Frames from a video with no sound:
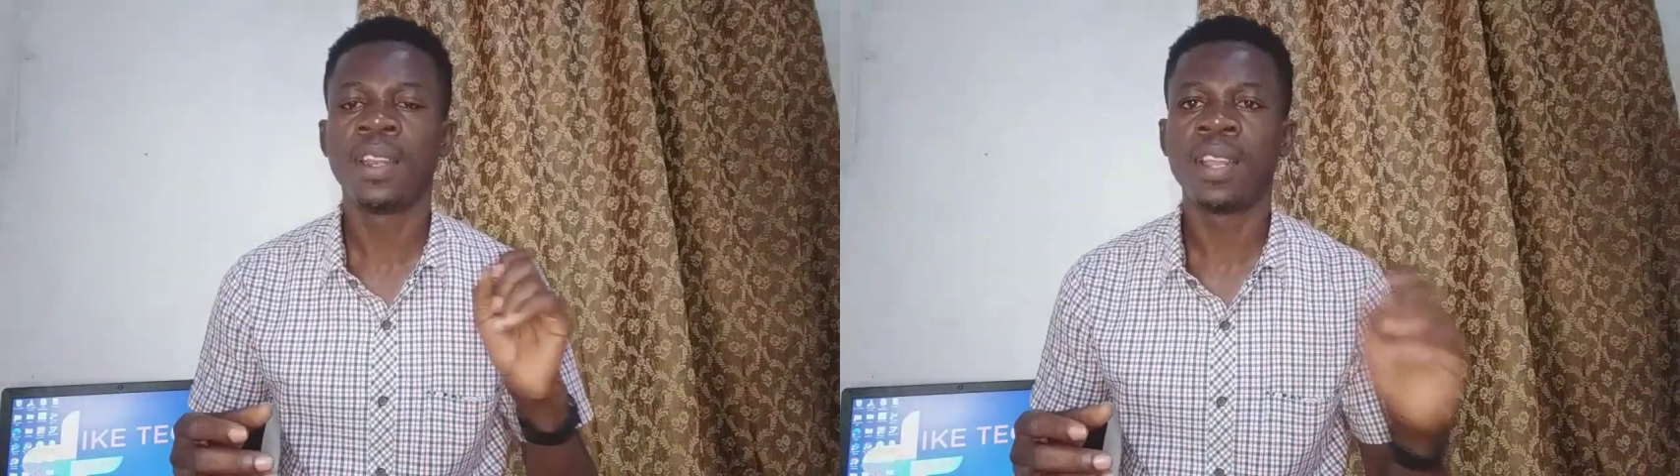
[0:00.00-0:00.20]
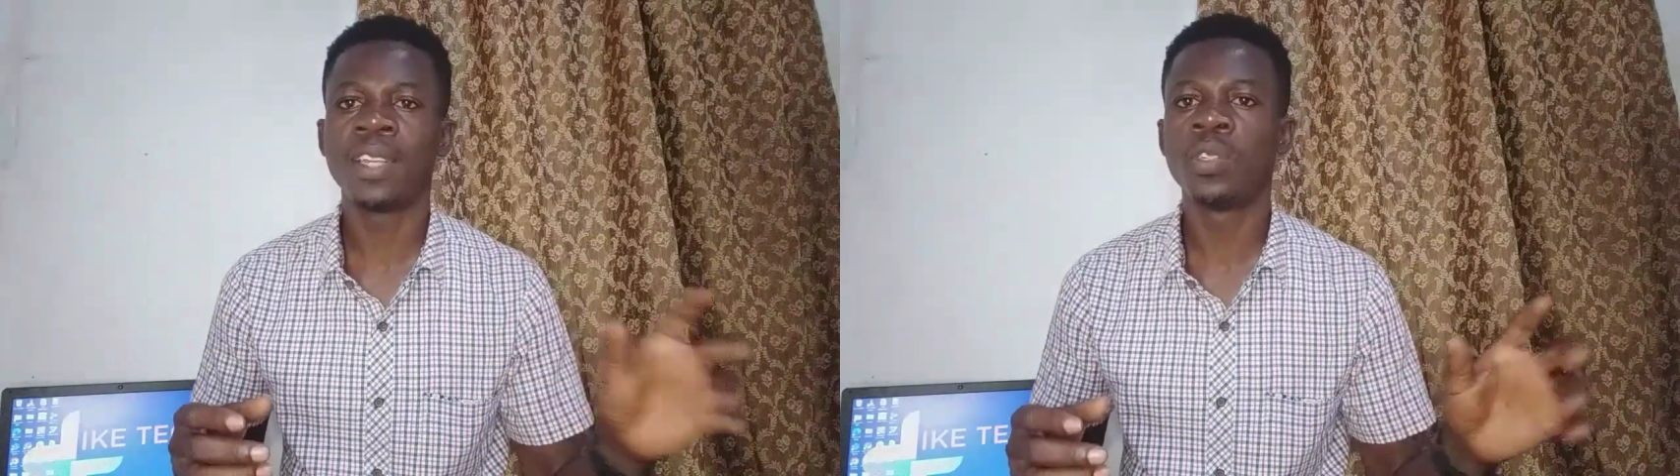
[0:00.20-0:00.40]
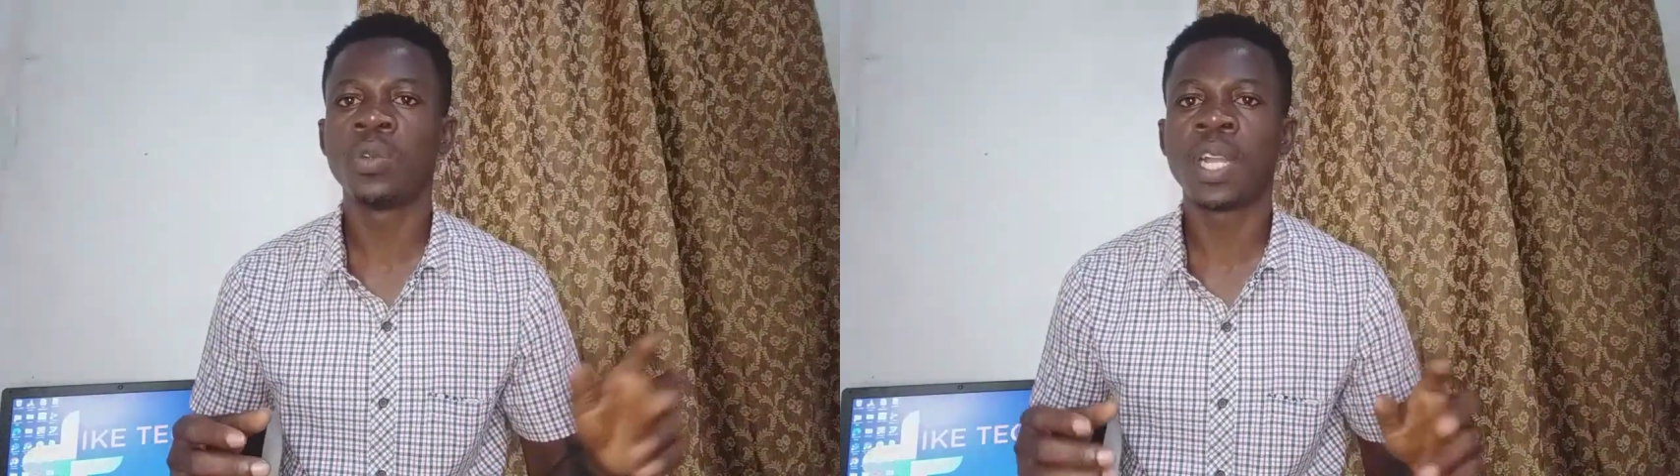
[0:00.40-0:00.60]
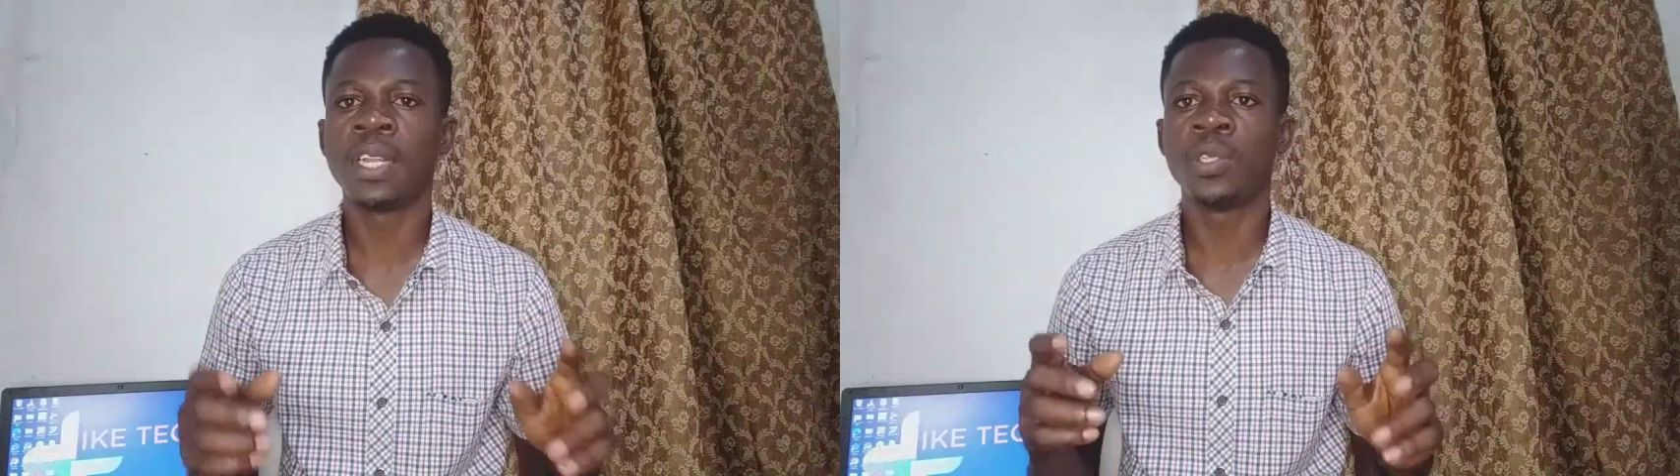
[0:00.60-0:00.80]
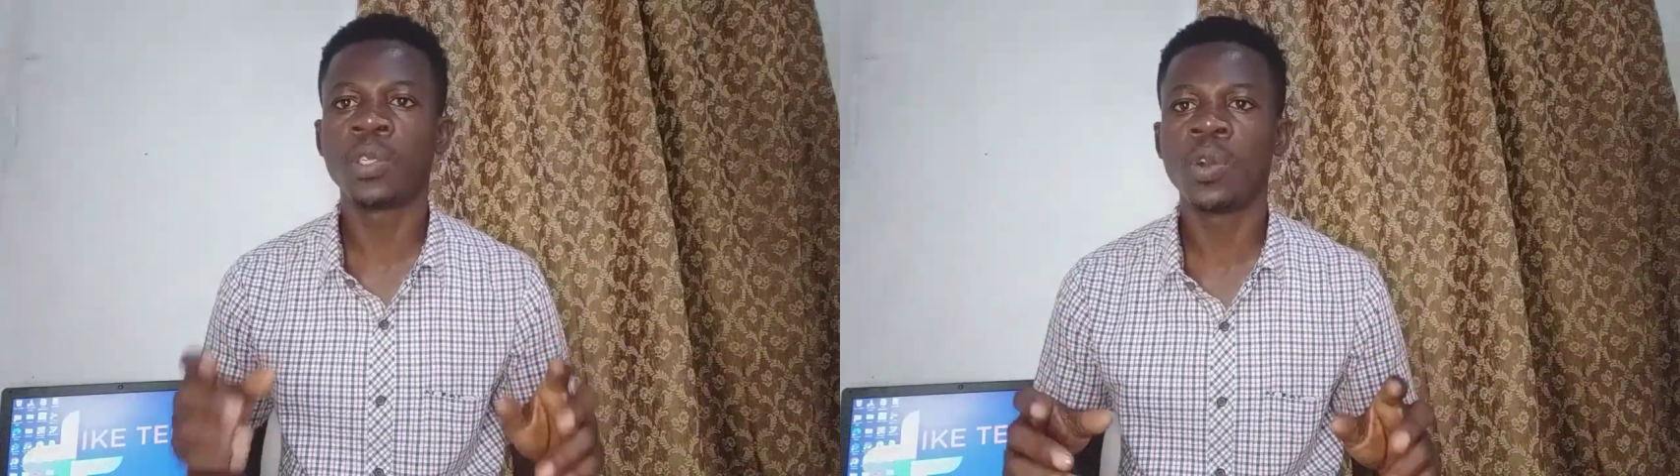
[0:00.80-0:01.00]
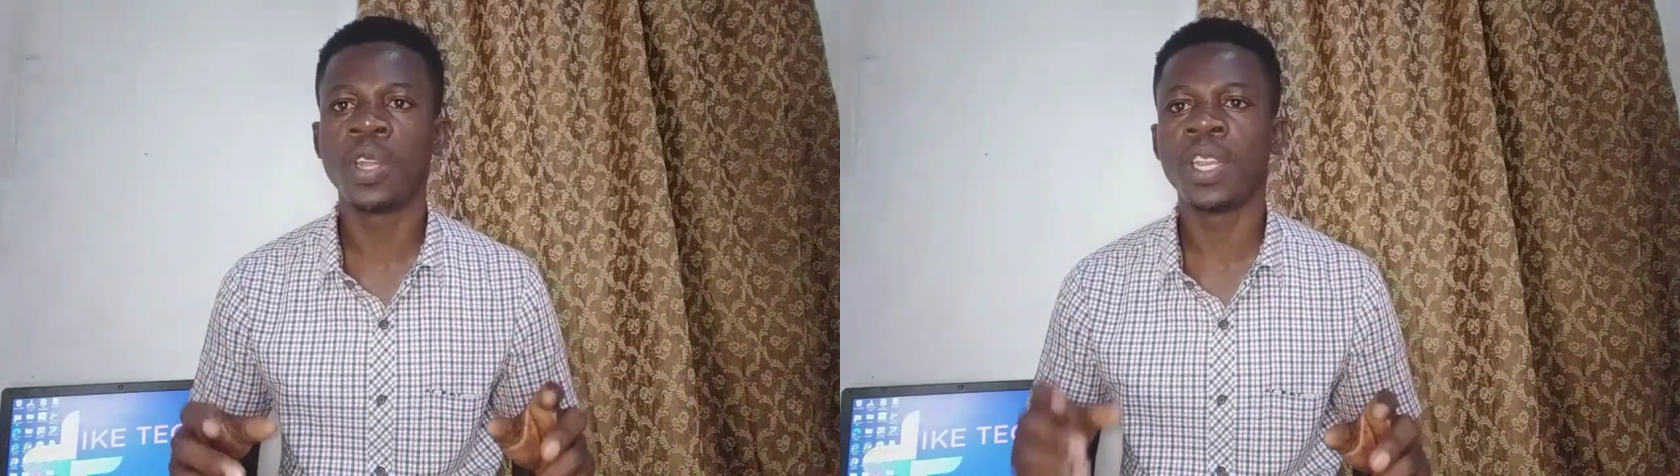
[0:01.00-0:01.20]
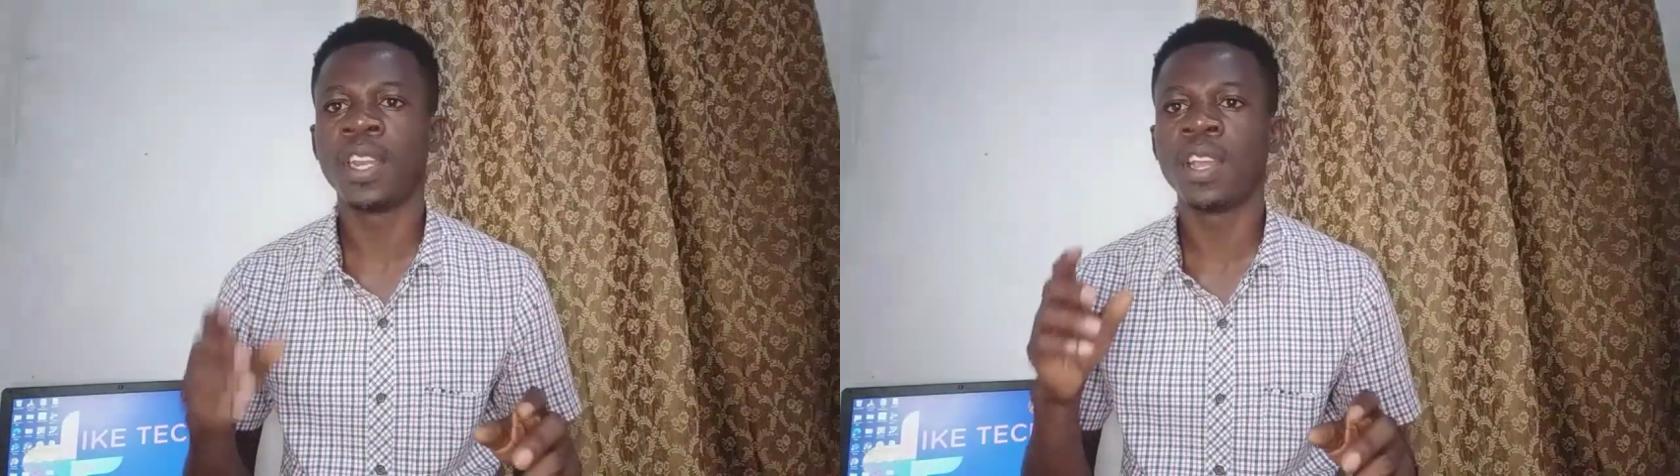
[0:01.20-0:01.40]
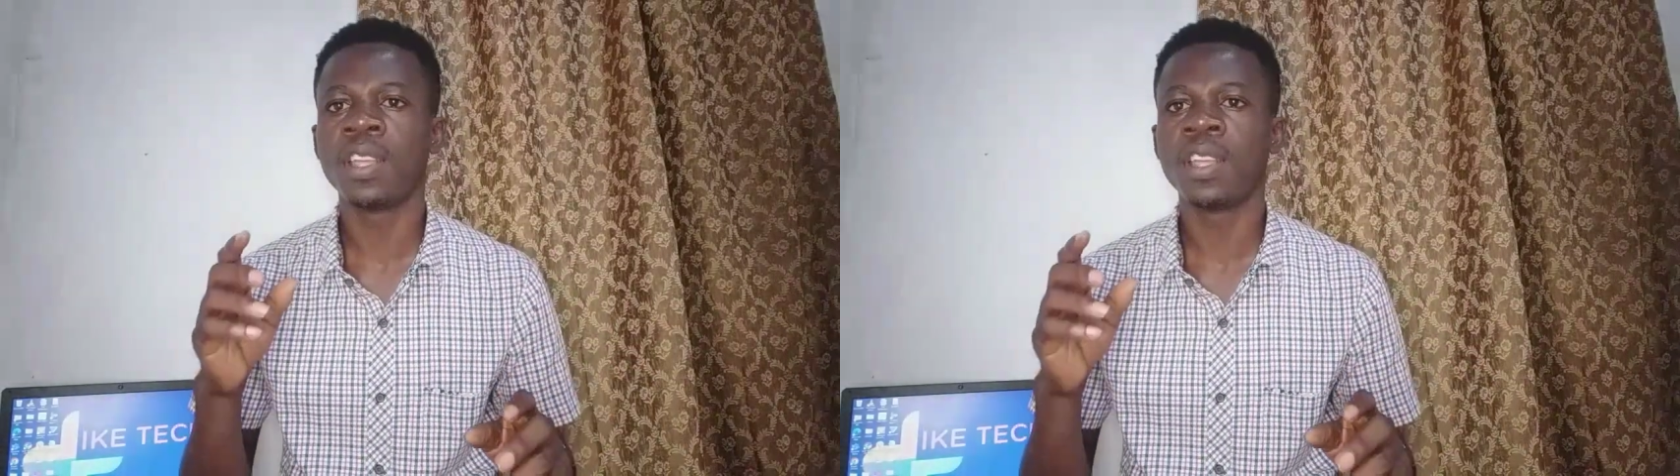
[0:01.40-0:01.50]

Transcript: that you can join in